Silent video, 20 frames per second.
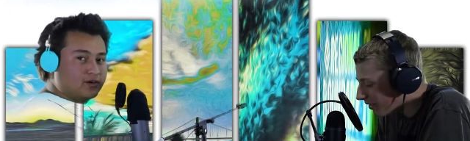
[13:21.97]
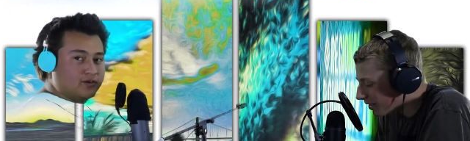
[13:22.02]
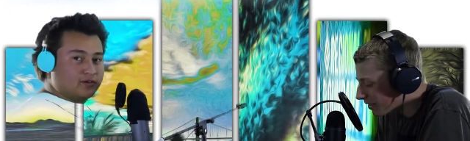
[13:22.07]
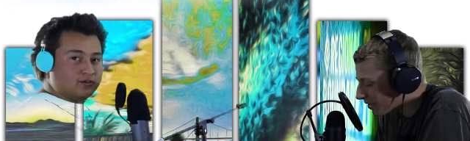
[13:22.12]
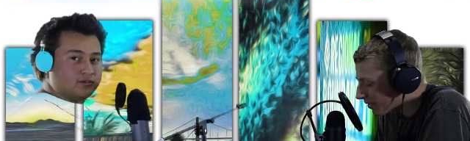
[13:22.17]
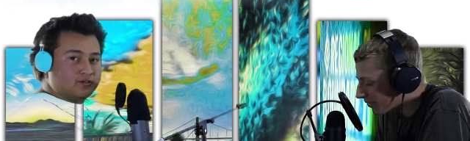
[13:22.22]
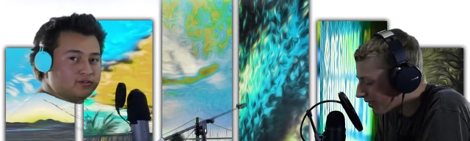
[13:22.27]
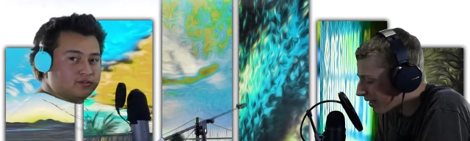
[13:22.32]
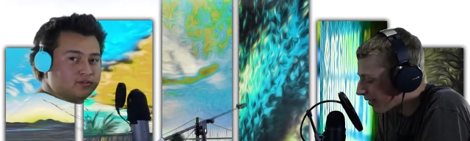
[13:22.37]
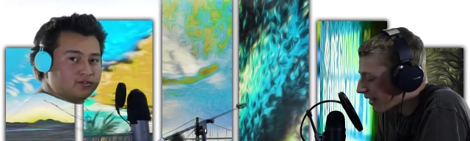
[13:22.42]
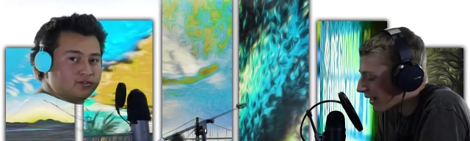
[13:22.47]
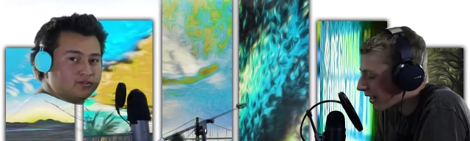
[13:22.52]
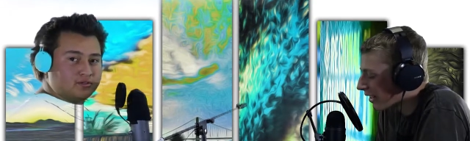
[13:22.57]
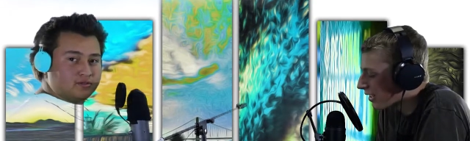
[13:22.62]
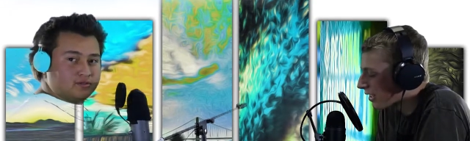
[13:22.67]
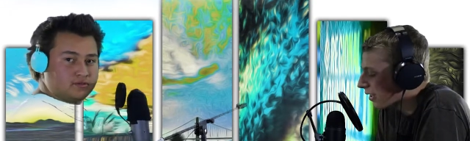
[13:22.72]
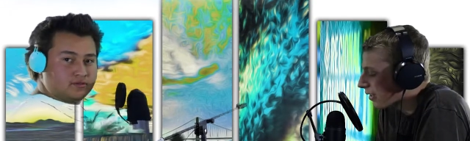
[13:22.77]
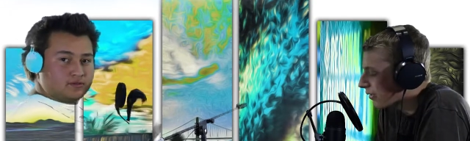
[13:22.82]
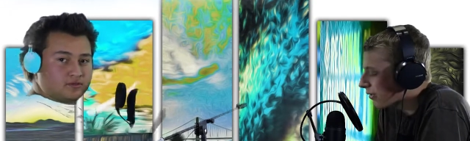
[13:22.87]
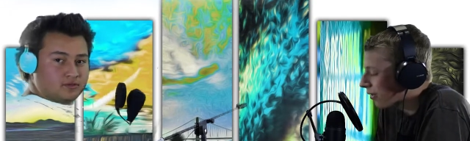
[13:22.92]
Speaker 1: What's your favorite hair
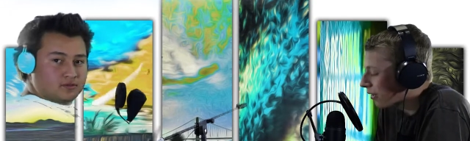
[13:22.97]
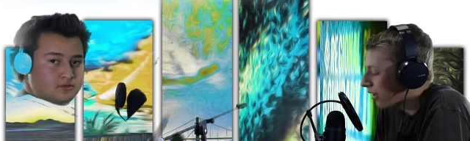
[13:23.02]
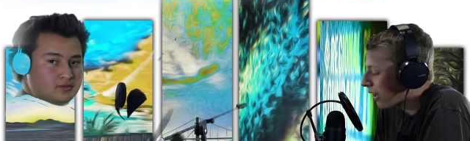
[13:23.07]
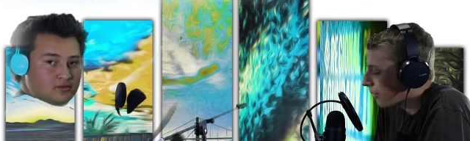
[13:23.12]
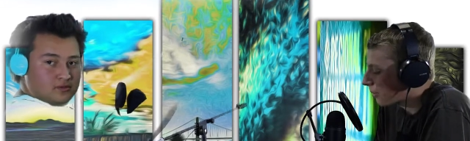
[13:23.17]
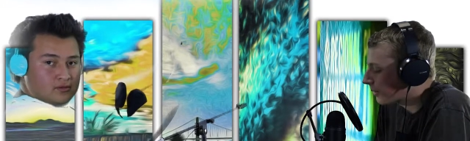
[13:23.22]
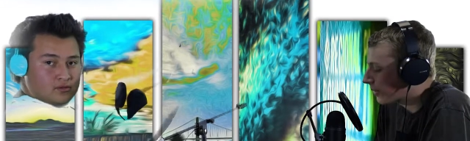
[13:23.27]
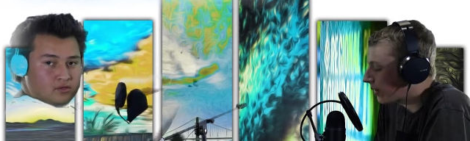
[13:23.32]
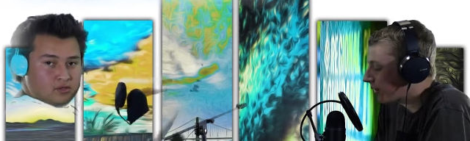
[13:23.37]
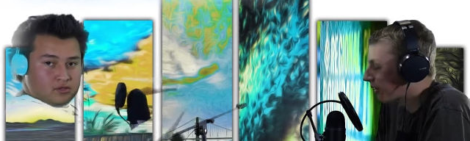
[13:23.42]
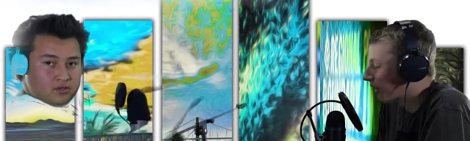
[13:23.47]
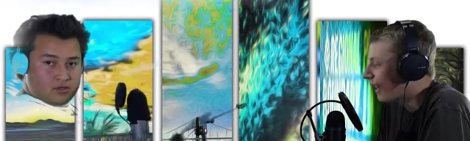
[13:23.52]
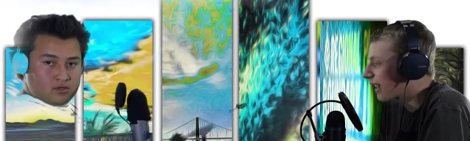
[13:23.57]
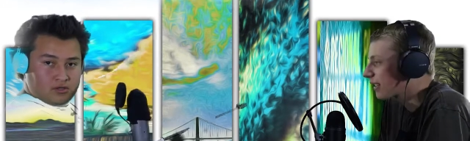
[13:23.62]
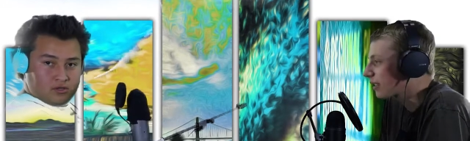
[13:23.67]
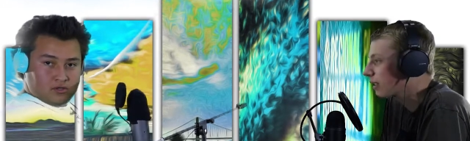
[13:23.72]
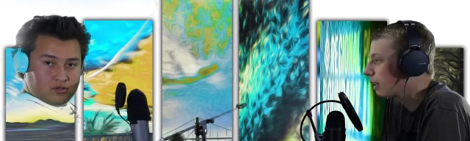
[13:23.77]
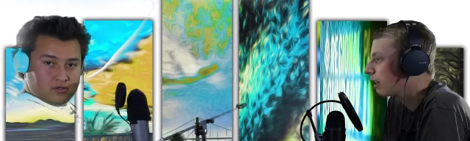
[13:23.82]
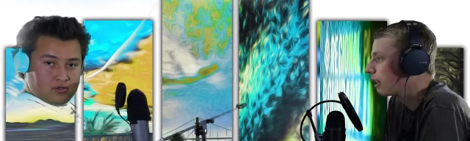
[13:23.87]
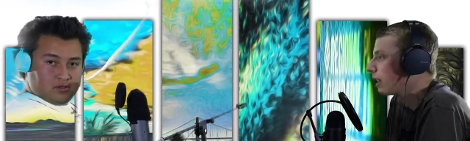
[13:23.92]
color for the opposite
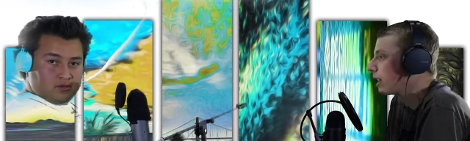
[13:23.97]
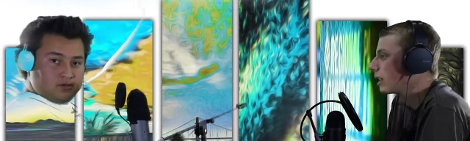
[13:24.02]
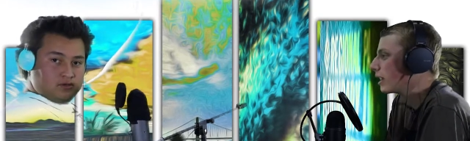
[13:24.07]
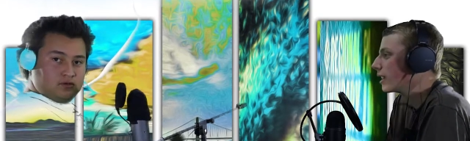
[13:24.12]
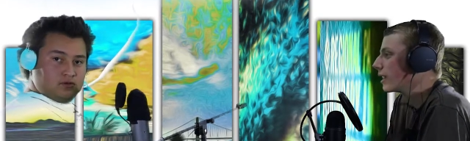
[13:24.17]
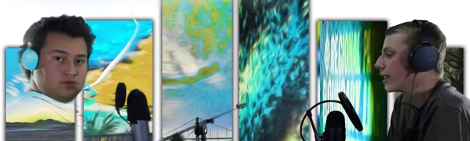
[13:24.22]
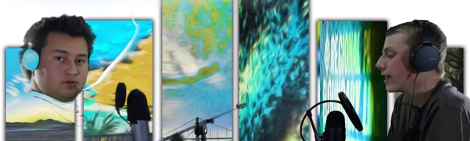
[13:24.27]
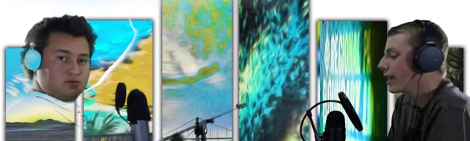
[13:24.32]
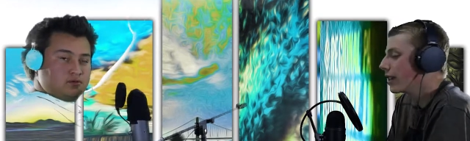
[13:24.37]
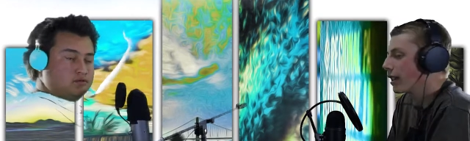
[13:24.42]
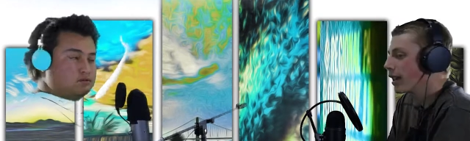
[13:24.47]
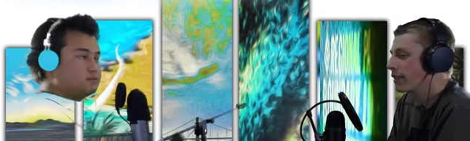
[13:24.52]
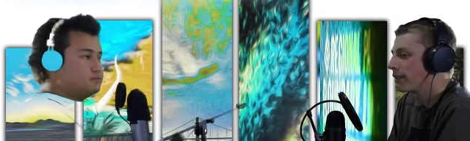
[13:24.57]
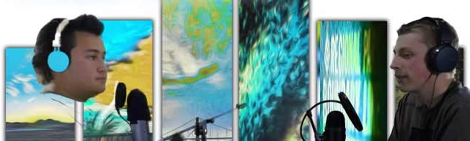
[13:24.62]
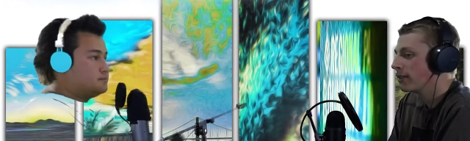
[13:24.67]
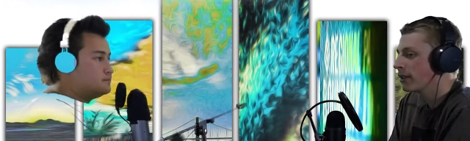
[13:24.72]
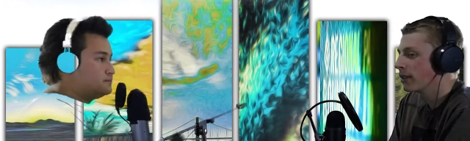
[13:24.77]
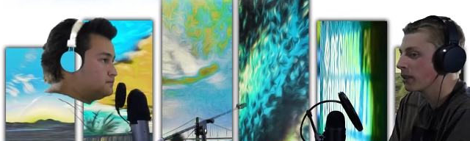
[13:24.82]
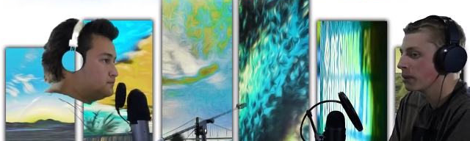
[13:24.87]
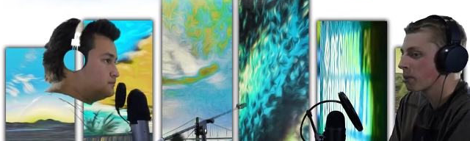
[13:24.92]
sex? That's
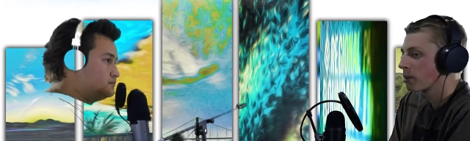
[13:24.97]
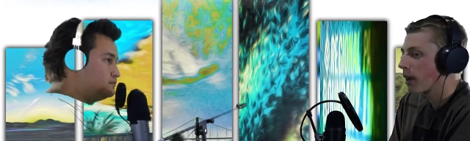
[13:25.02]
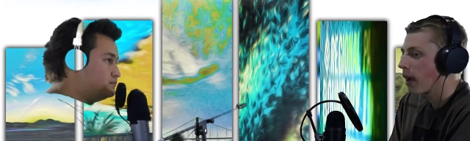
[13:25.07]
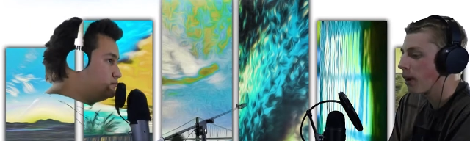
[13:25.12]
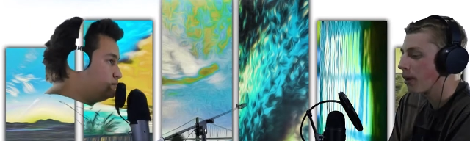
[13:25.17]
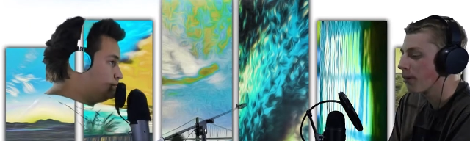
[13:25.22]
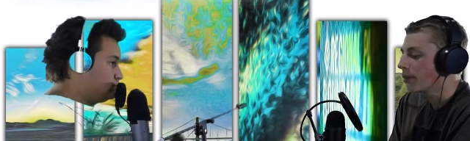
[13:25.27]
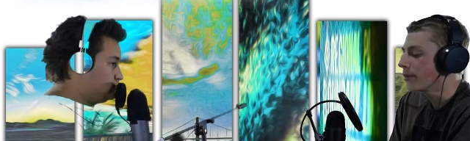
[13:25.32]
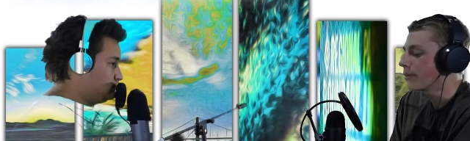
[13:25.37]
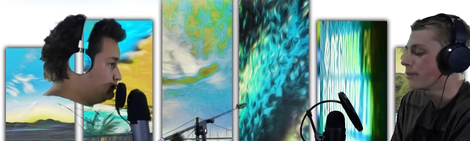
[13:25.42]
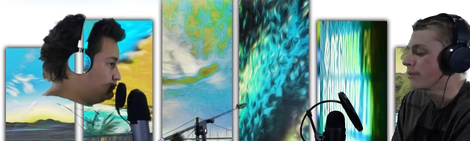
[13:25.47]
easy. It's brown.